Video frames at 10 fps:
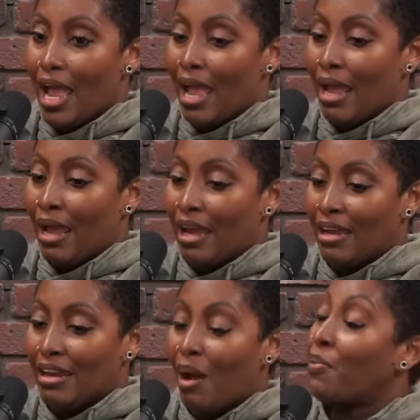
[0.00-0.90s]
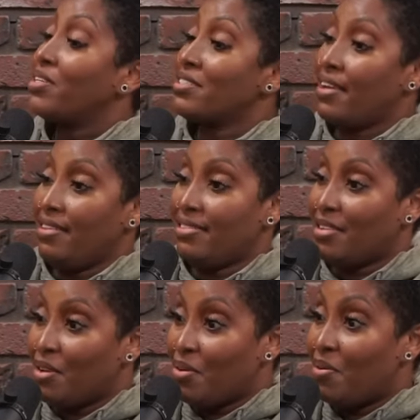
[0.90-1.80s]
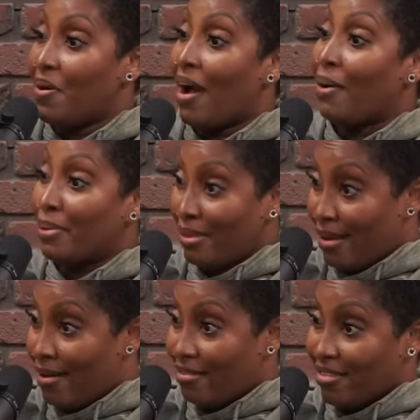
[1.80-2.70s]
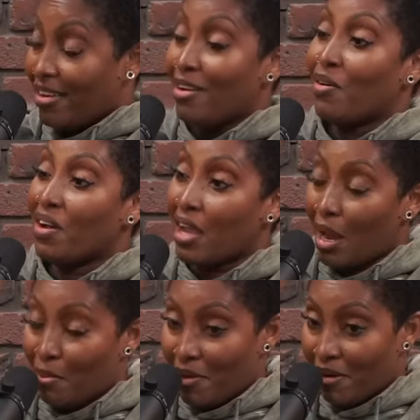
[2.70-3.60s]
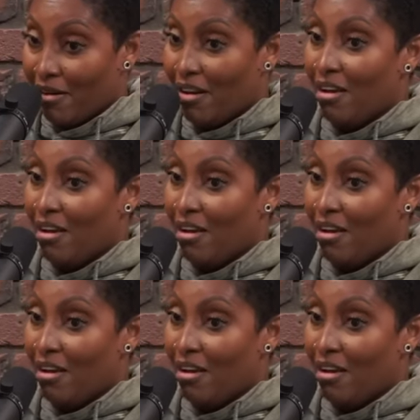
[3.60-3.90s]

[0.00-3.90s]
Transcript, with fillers: And I want to say this to you out loud and on camera.